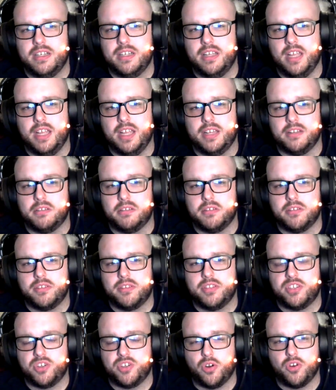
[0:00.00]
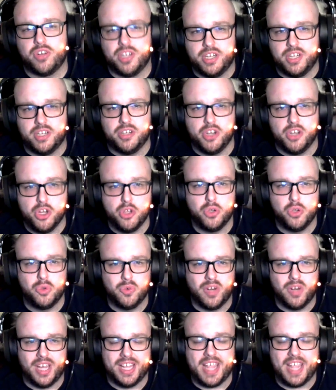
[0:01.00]
and started a
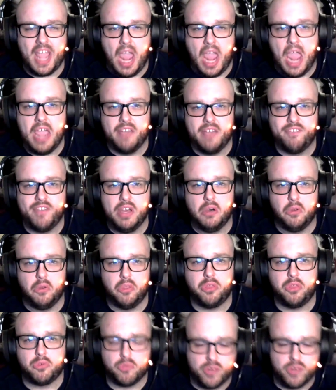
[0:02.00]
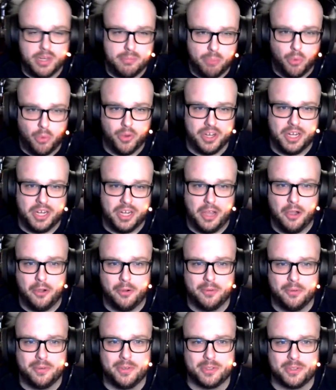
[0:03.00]
new like AFL
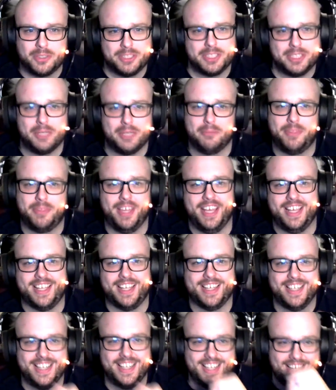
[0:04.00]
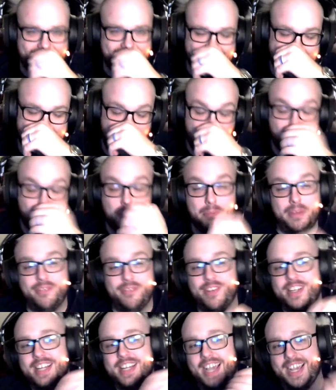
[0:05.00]
3.0 or something, that would be
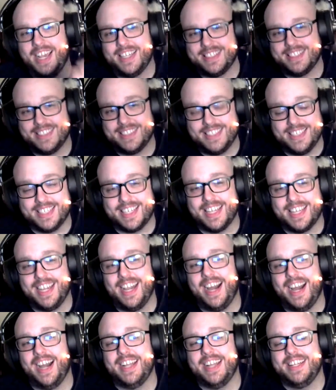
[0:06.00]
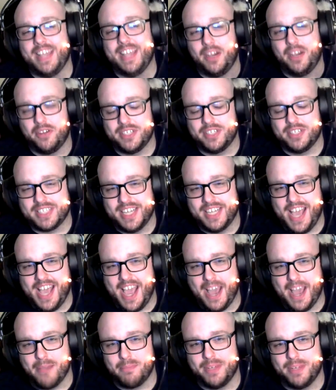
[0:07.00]
fantastic. I doubt it's going to
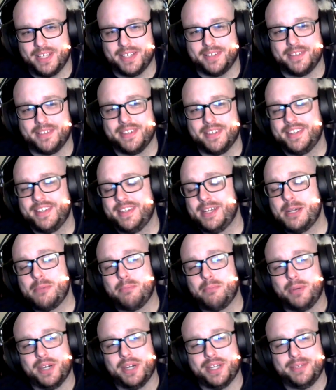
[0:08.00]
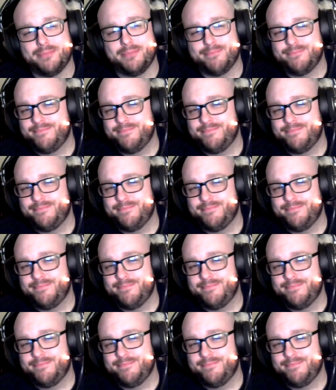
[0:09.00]
happen, but